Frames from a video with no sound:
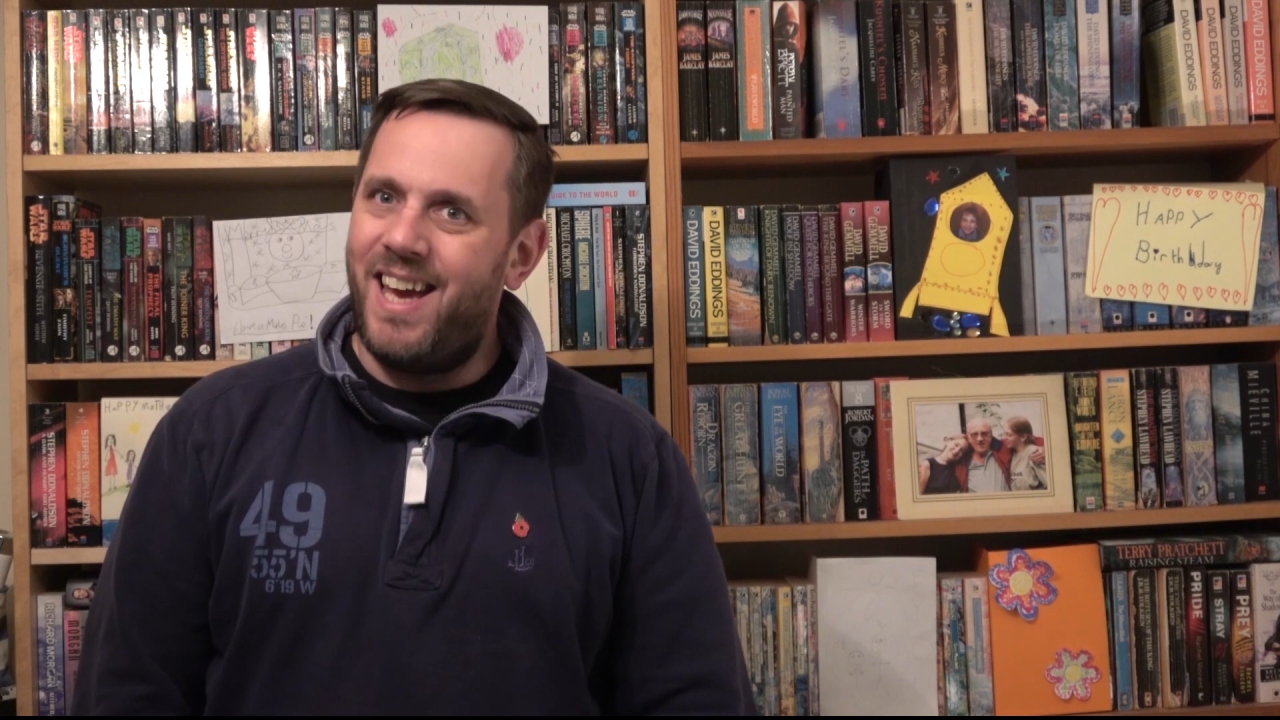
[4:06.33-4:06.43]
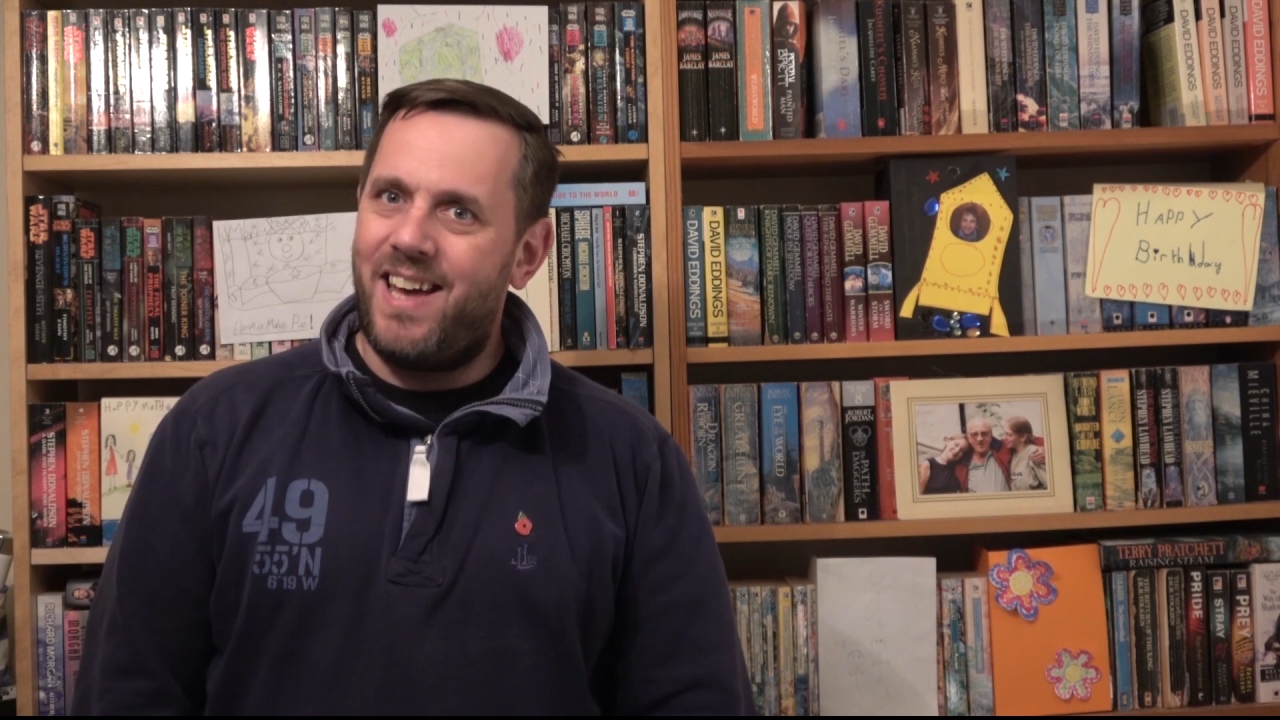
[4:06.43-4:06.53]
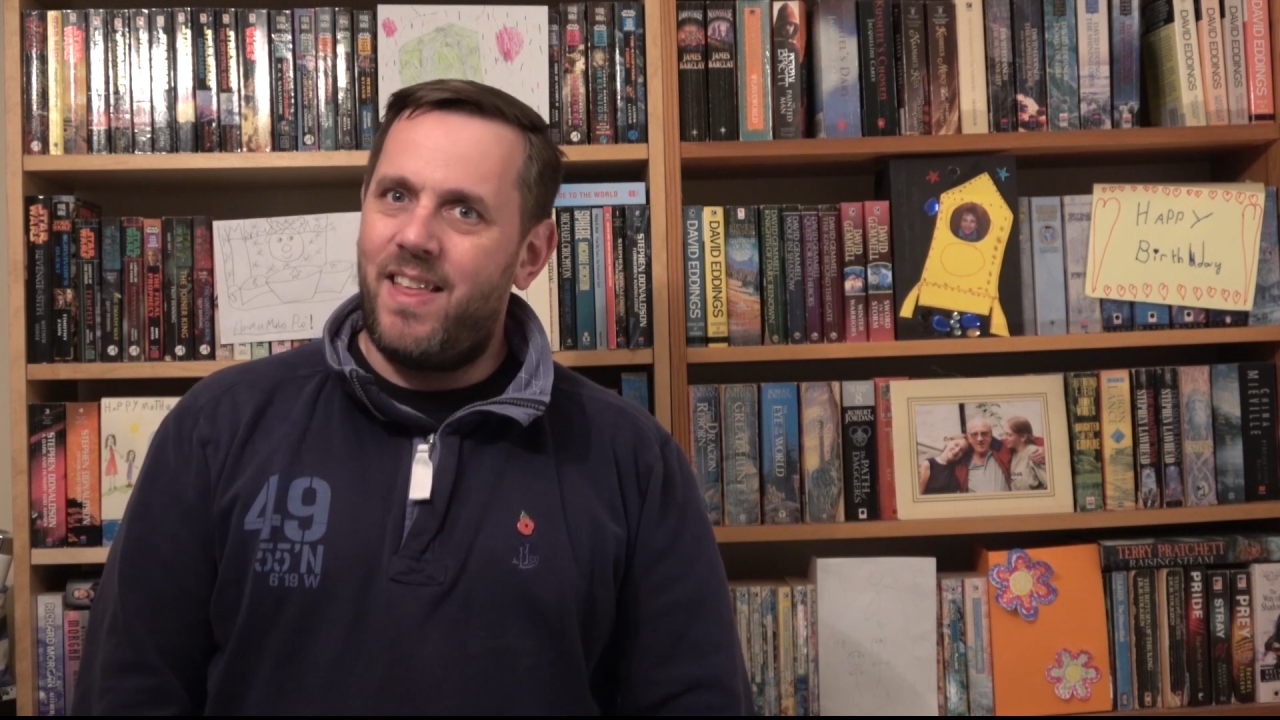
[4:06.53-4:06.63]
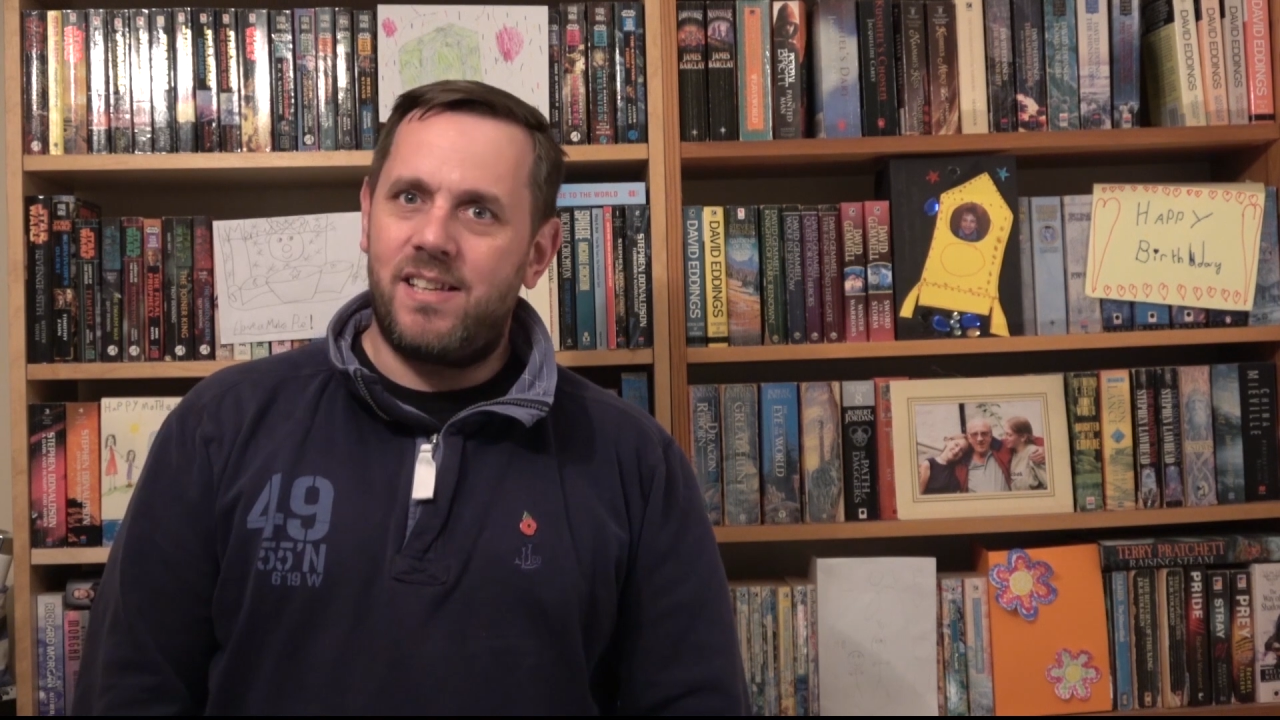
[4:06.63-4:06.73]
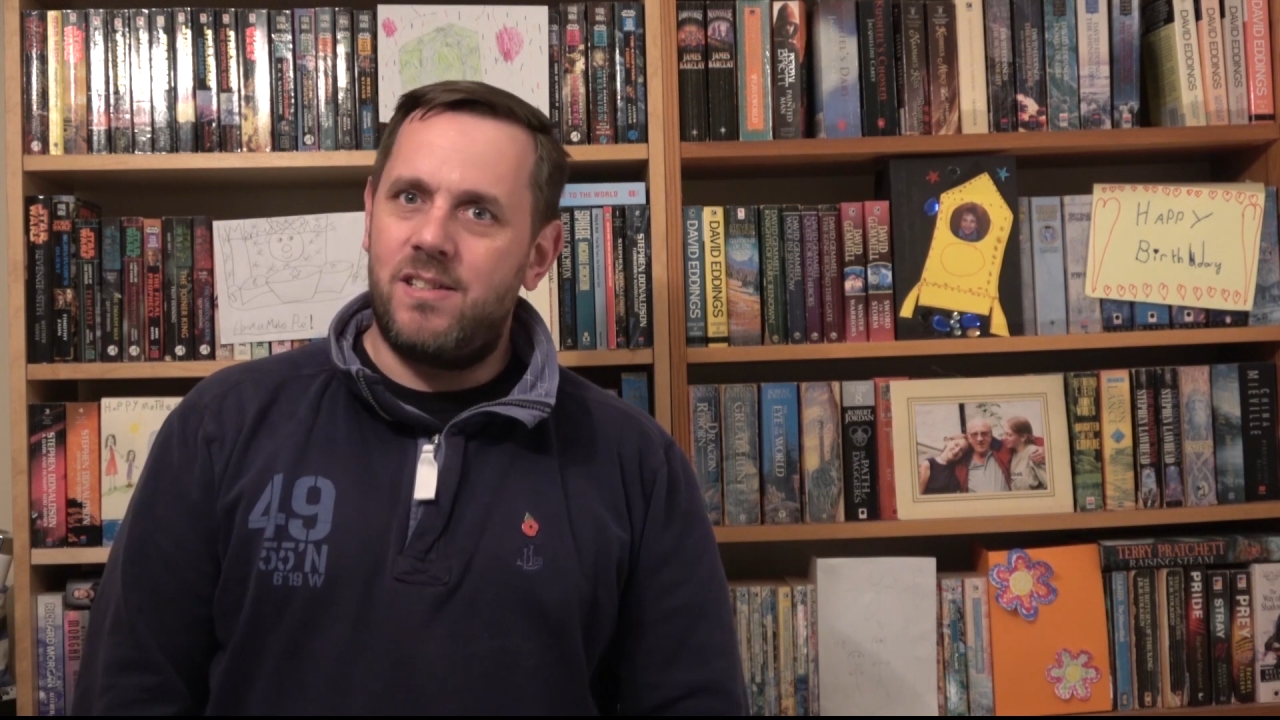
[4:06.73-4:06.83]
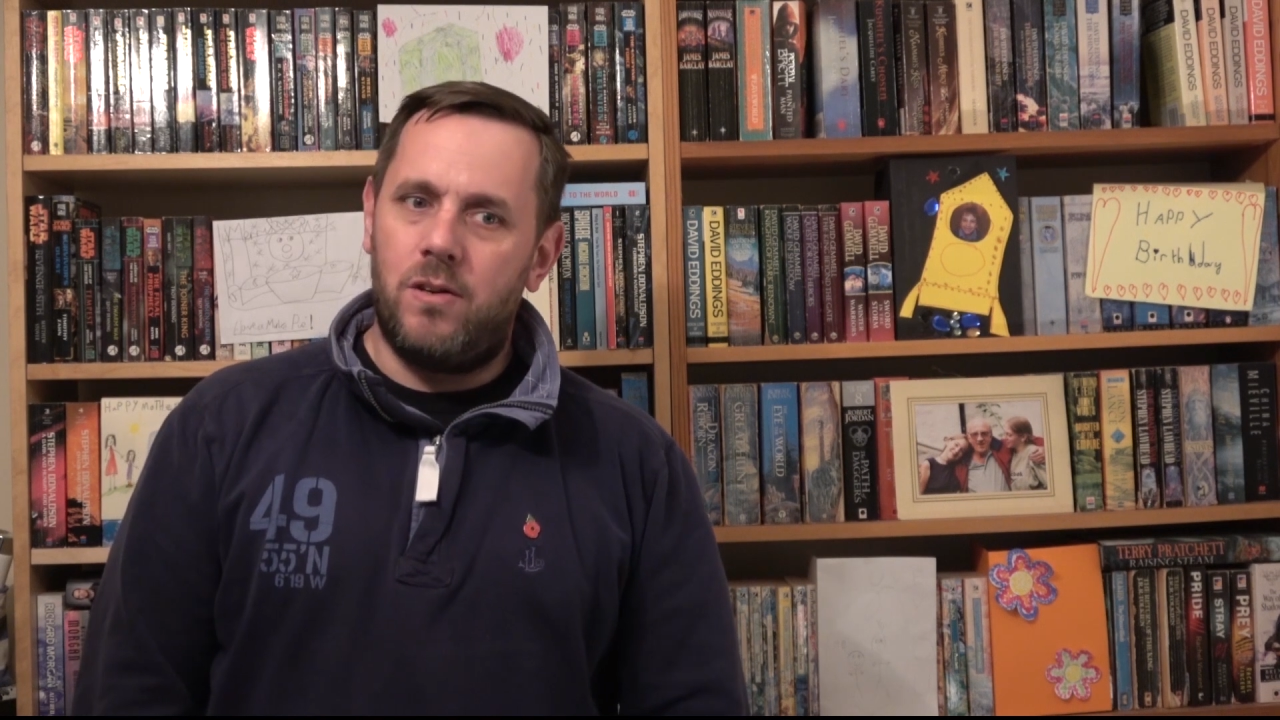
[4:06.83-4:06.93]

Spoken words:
yeah, that's